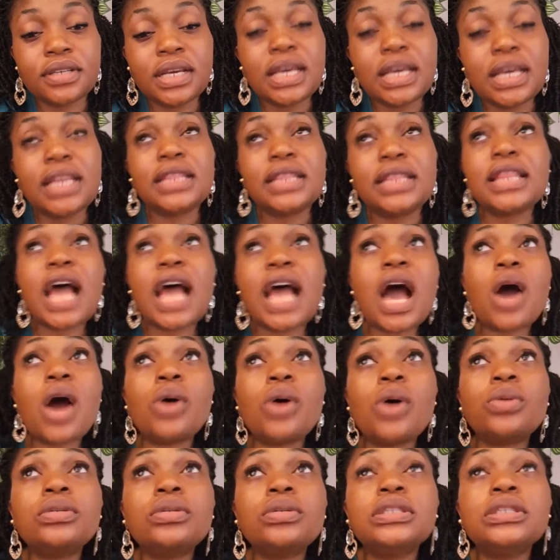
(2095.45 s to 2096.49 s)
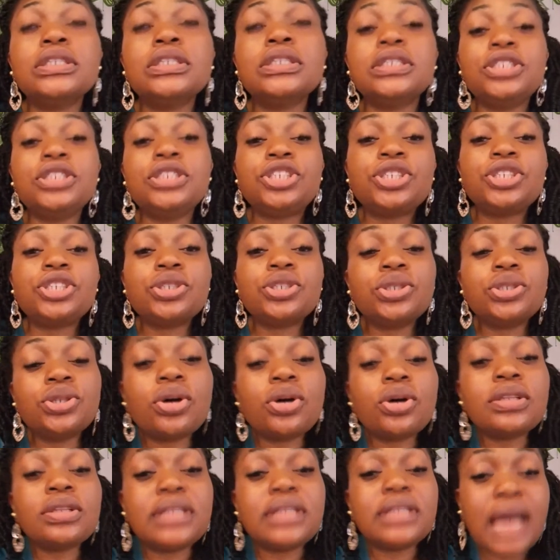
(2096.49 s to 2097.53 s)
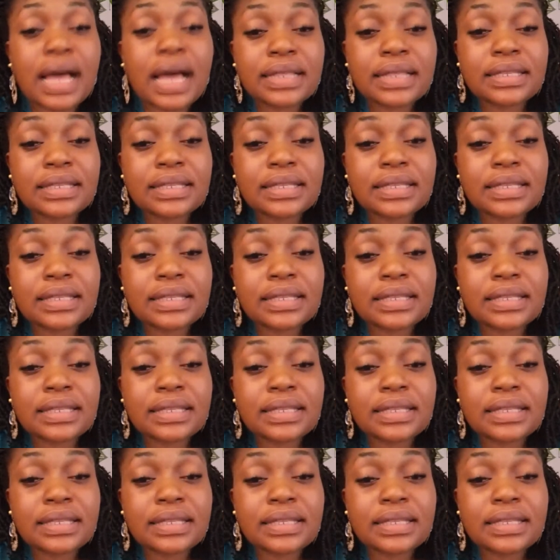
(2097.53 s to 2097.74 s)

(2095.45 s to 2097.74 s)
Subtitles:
Now, do you know that